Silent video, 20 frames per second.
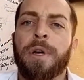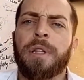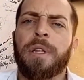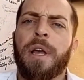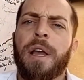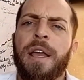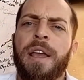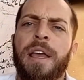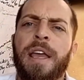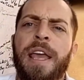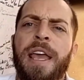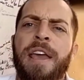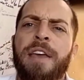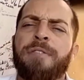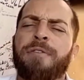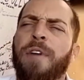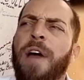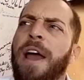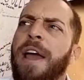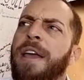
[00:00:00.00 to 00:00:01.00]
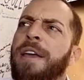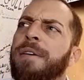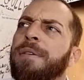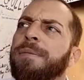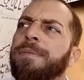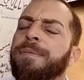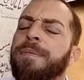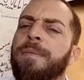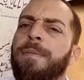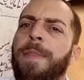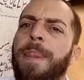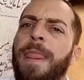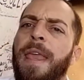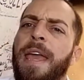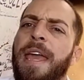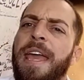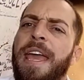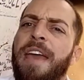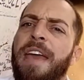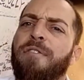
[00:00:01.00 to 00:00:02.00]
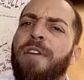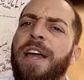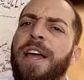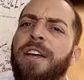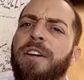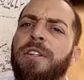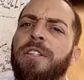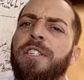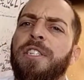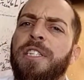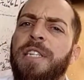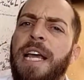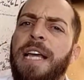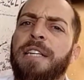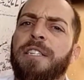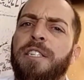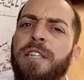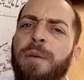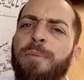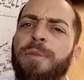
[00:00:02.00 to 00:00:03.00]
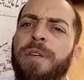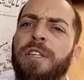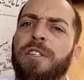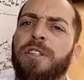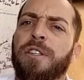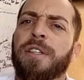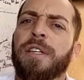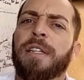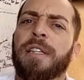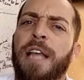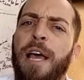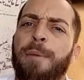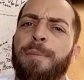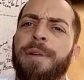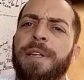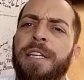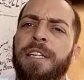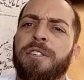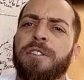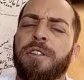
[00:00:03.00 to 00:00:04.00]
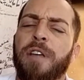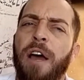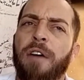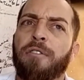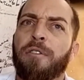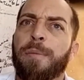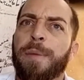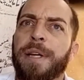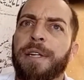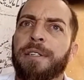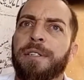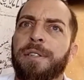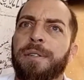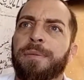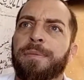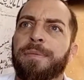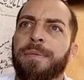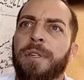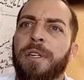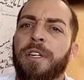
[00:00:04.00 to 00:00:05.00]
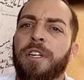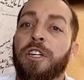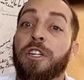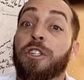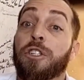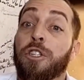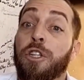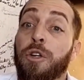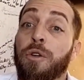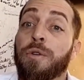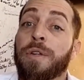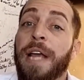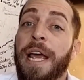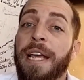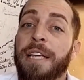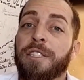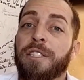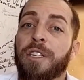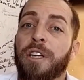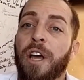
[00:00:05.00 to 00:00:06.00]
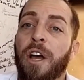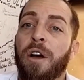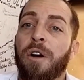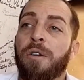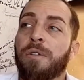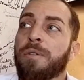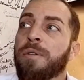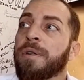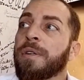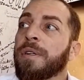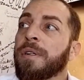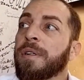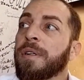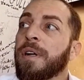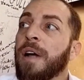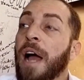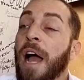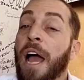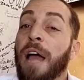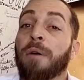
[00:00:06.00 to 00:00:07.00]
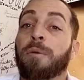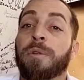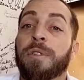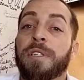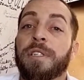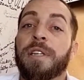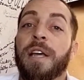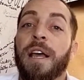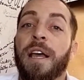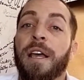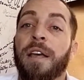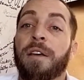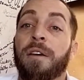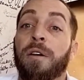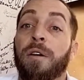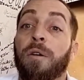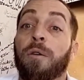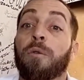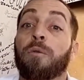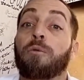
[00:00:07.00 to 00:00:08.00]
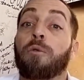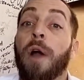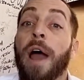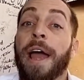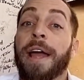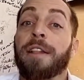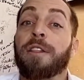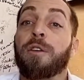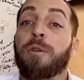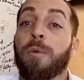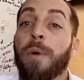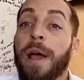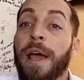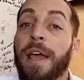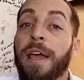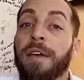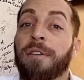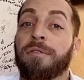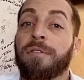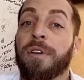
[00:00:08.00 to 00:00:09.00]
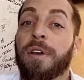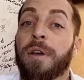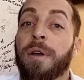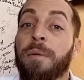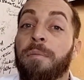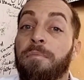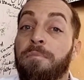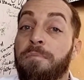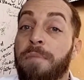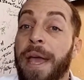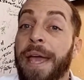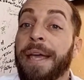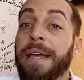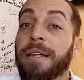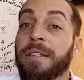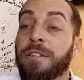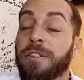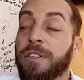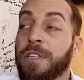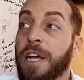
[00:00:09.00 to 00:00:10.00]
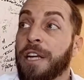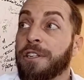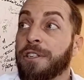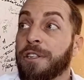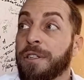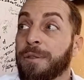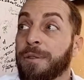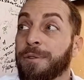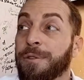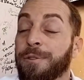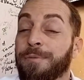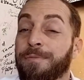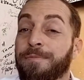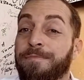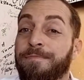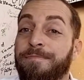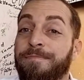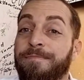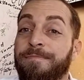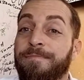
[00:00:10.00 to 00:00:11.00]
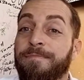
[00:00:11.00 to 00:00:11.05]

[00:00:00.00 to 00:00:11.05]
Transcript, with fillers: But if I if I could say something to the Lebanese government two days ago, I would say ride the wave, make concessions,